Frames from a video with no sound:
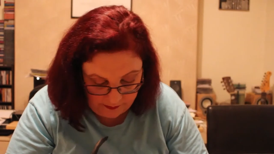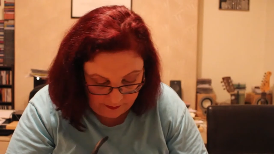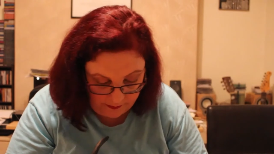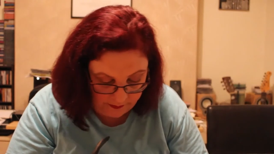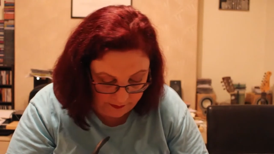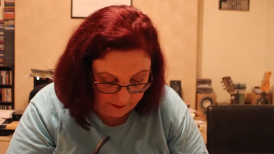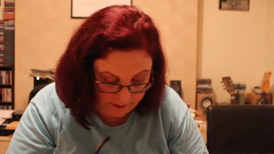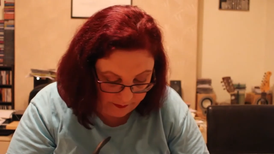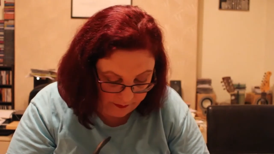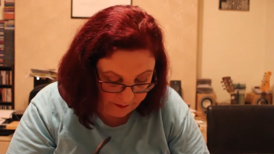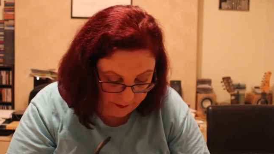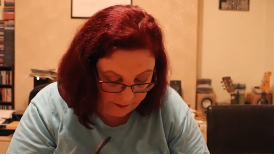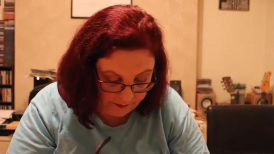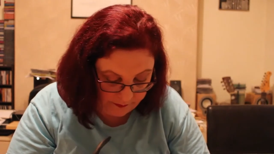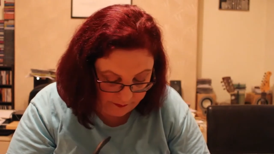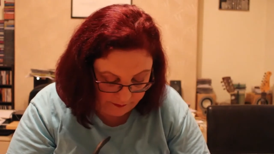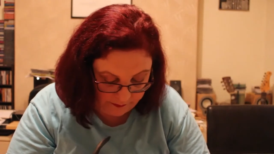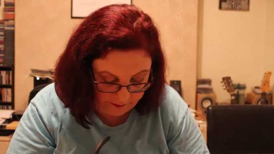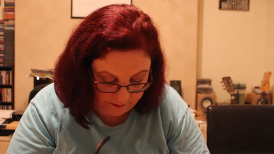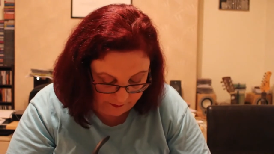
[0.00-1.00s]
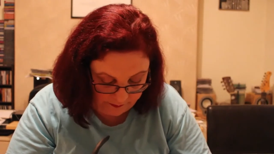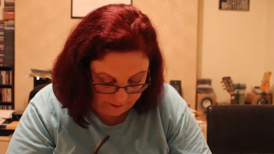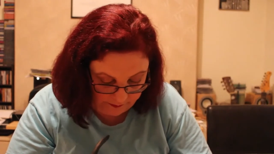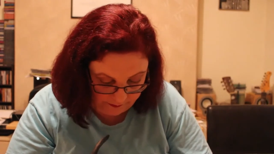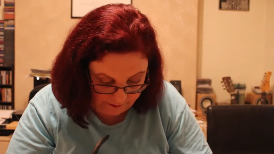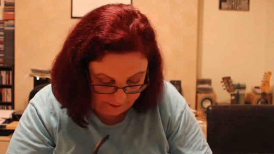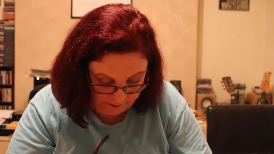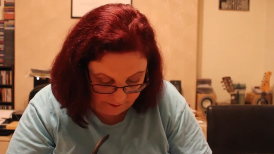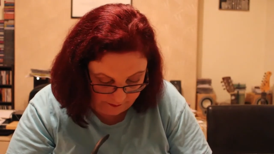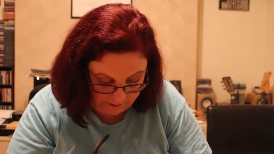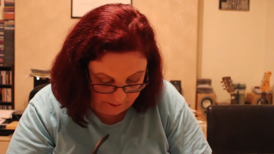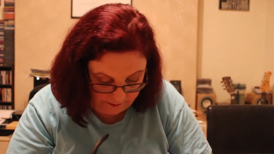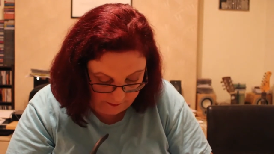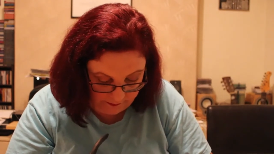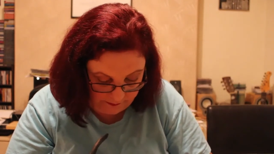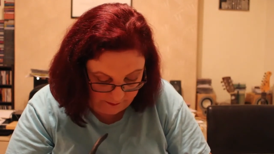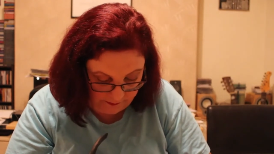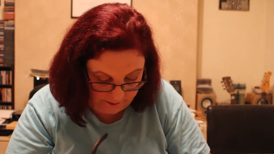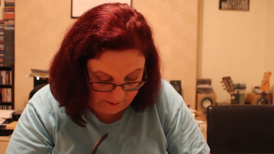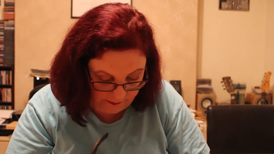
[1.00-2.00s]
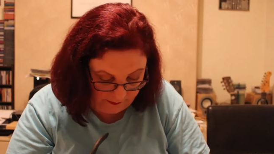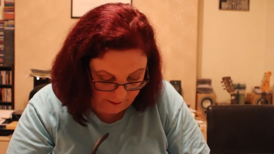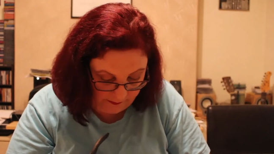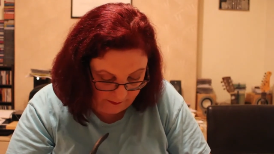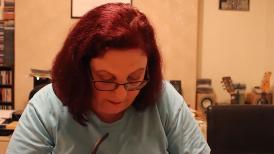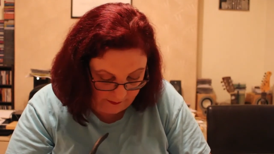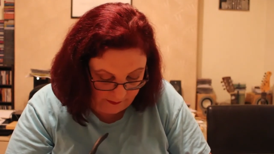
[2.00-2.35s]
Nobody speaks.